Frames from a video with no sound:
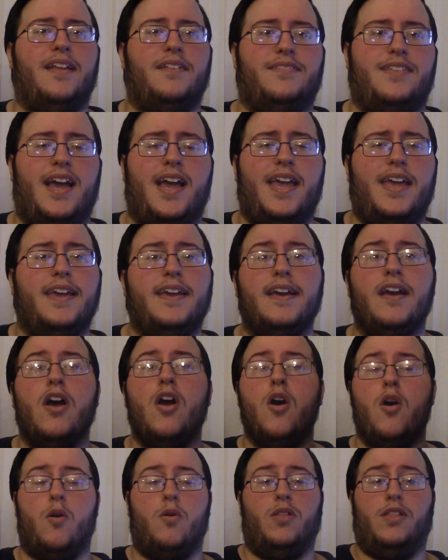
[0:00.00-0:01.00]
dying
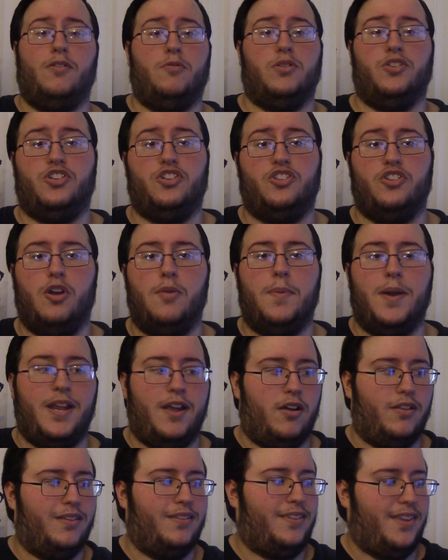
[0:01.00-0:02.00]
or there was just
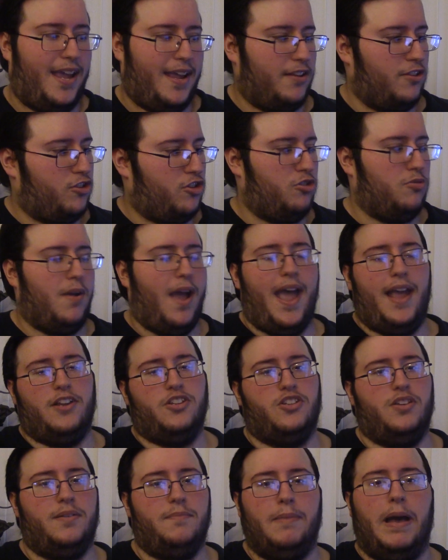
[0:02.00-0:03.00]
nobody on the site to
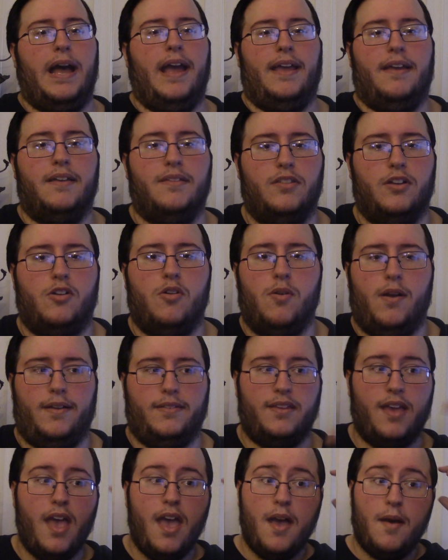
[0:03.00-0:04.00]
actually buy the
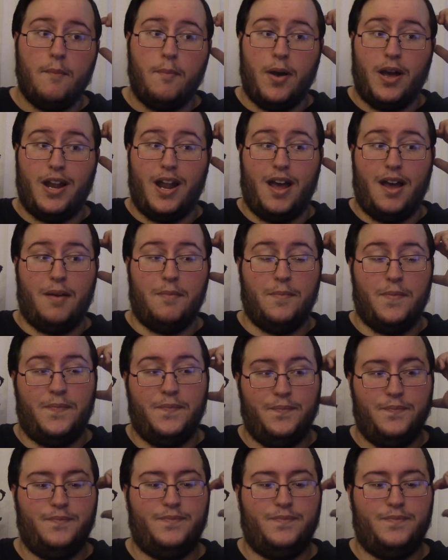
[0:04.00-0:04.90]
coins but um